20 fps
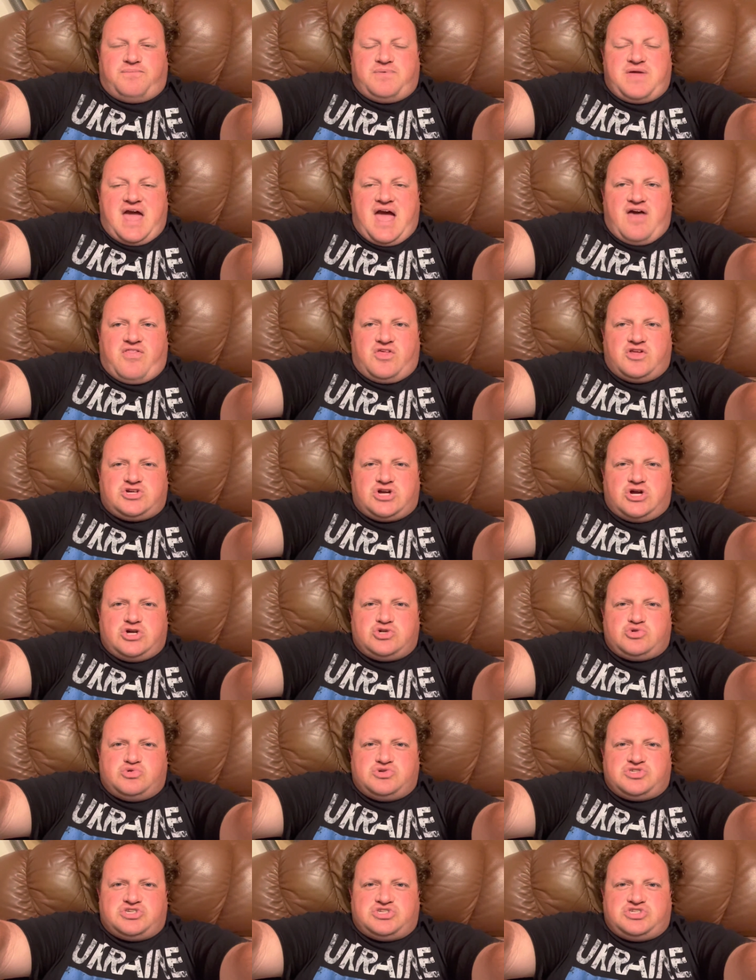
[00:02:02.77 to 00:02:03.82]
Catholic Church
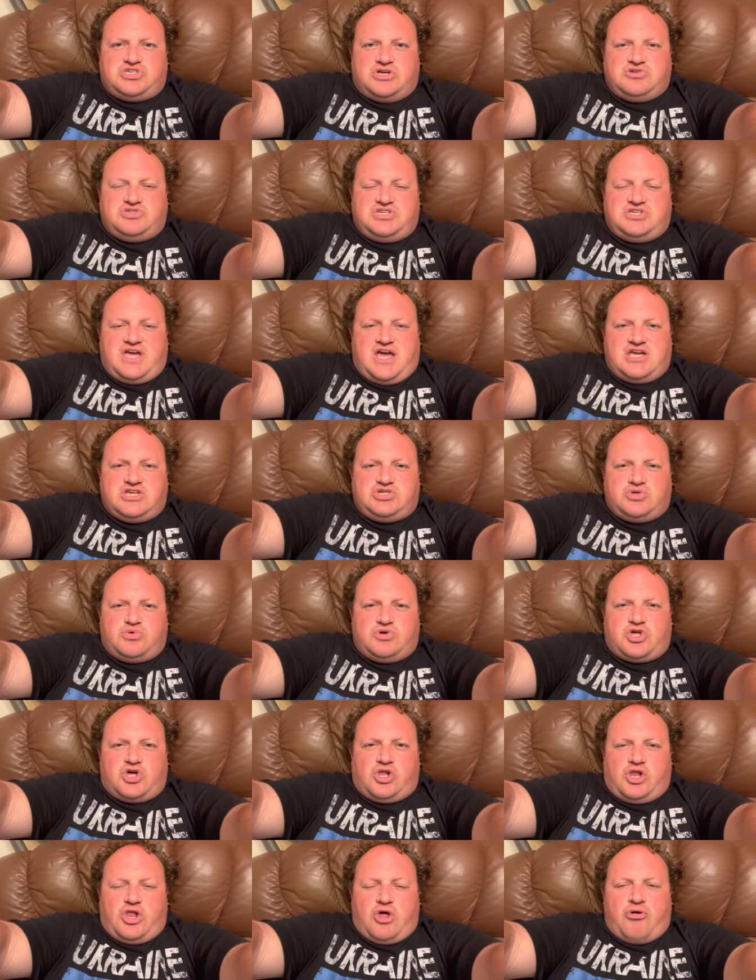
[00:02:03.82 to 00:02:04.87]
was association
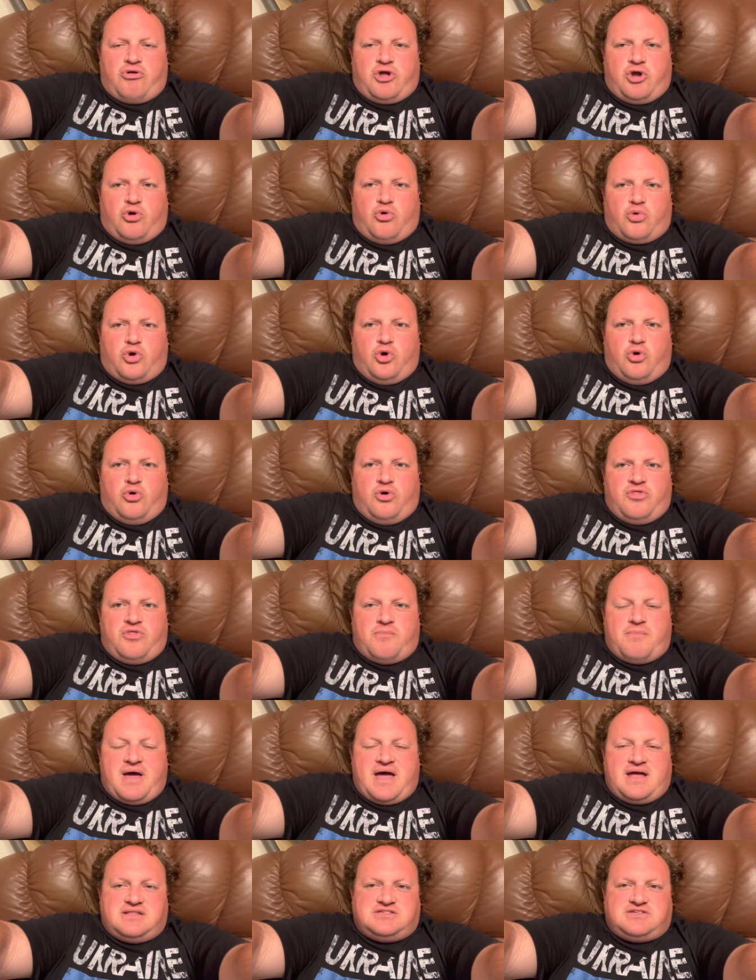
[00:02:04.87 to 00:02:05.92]
with colonial rule in the
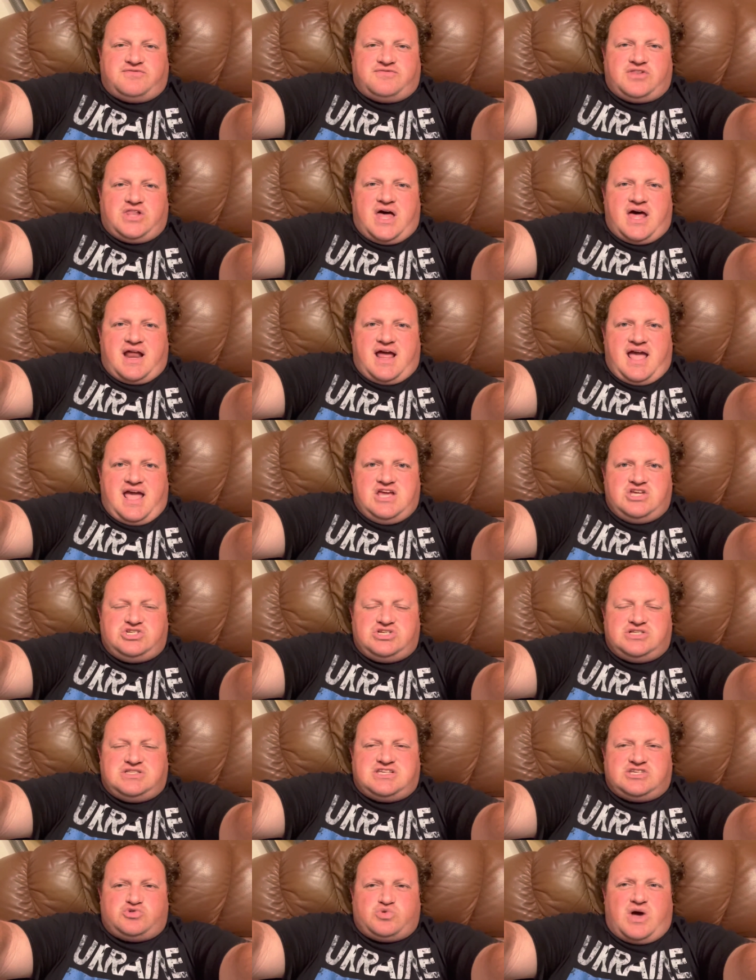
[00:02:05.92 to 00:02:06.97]
minds of a lot of
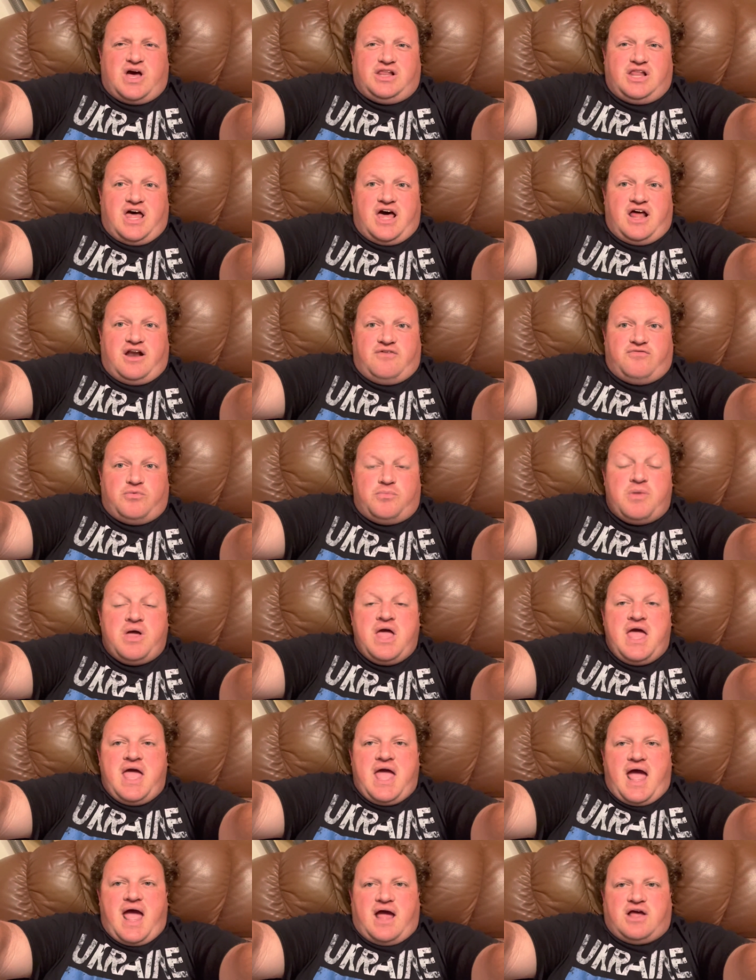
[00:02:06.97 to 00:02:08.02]
Haitians. That's why a lot of them
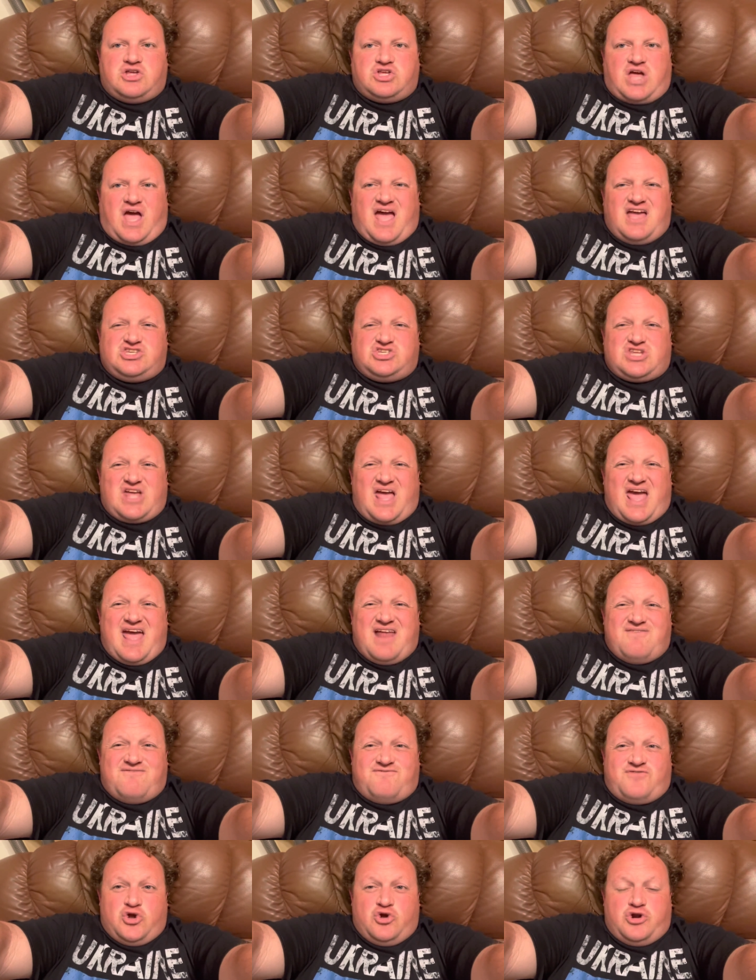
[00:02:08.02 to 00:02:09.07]

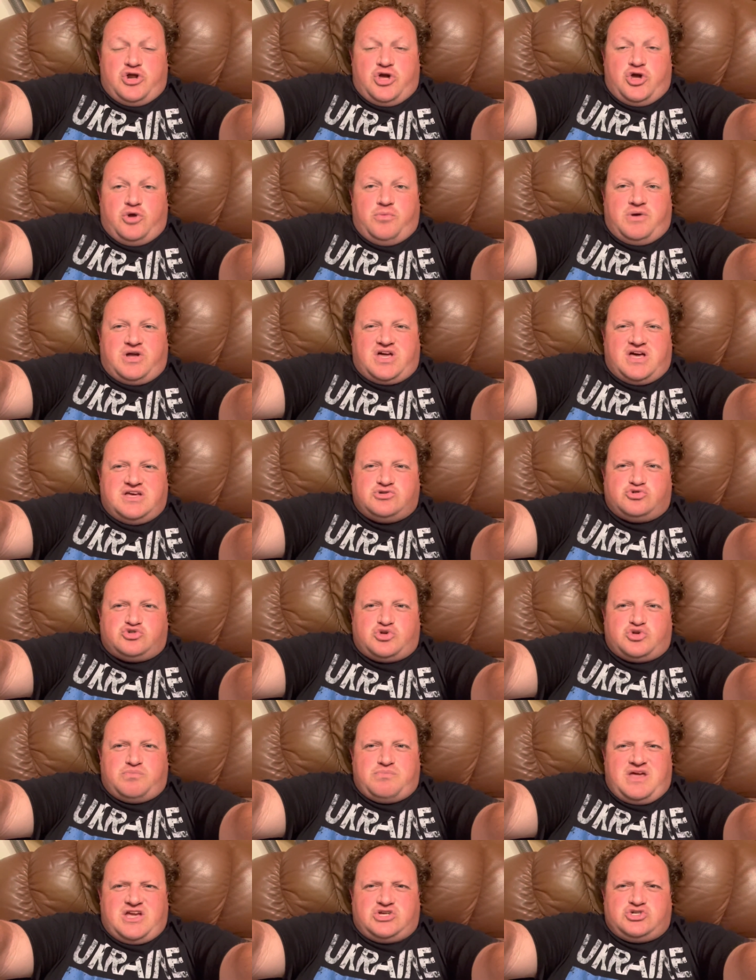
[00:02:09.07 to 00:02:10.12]
had voodoo, because it was
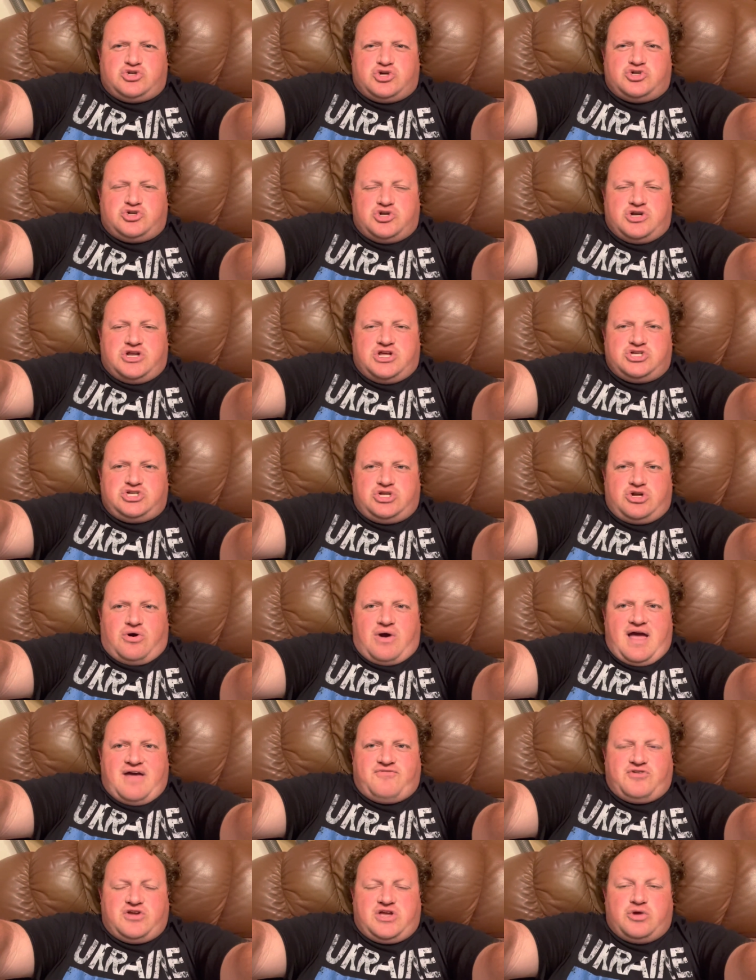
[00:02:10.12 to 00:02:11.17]
a mixture of traditional
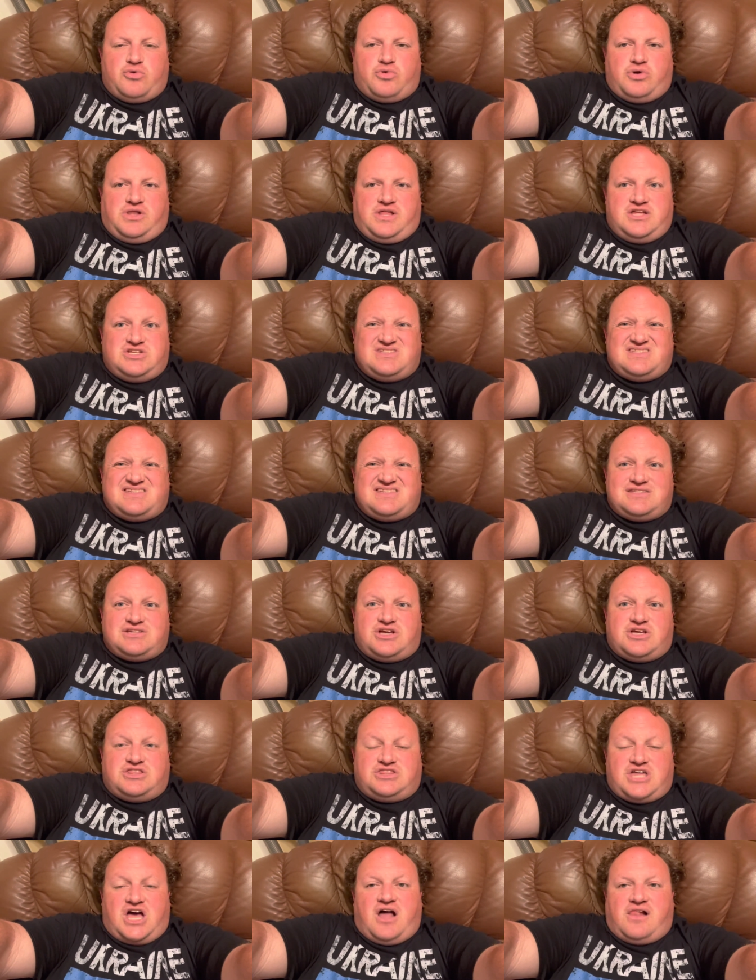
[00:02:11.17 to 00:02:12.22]
African religions and
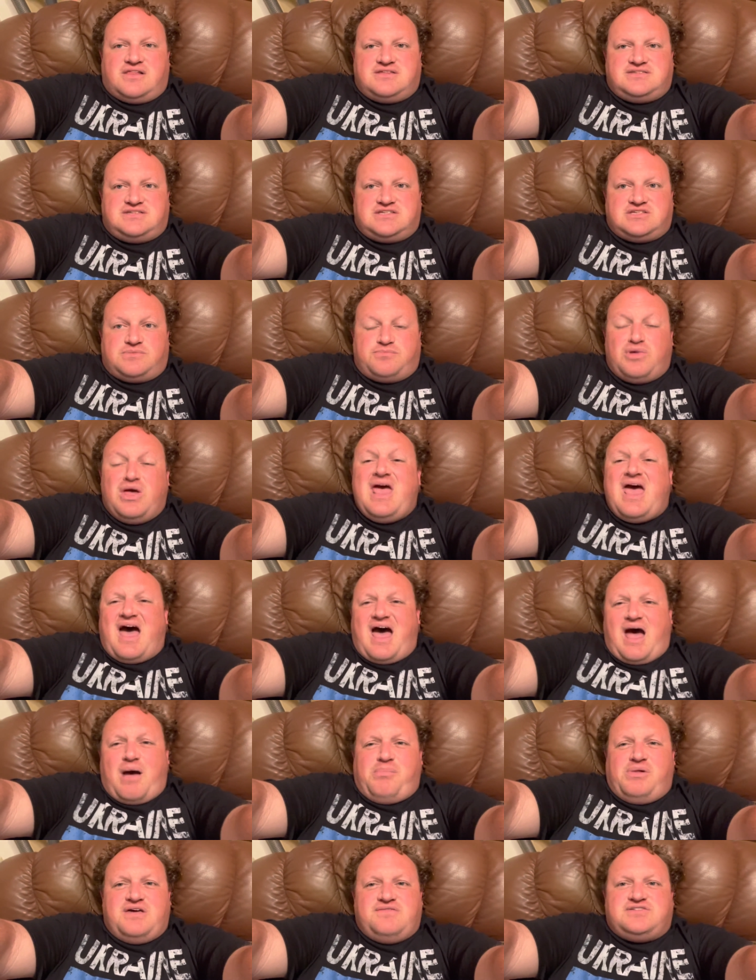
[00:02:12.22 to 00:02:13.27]
Catholicism.
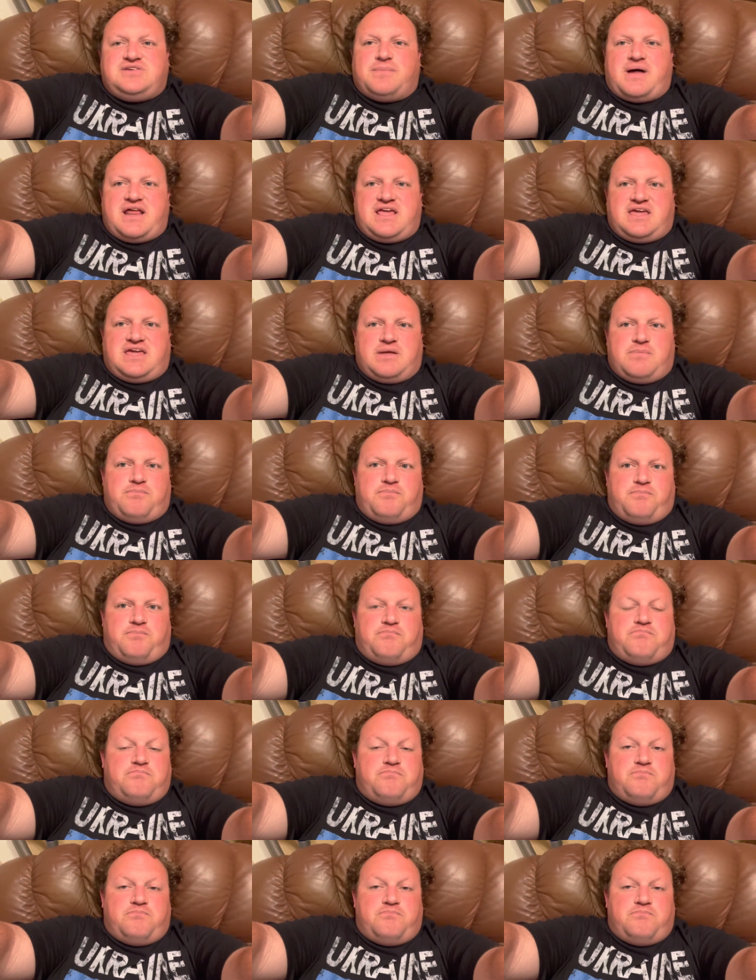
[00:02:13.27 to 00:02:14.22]
I believe somebody can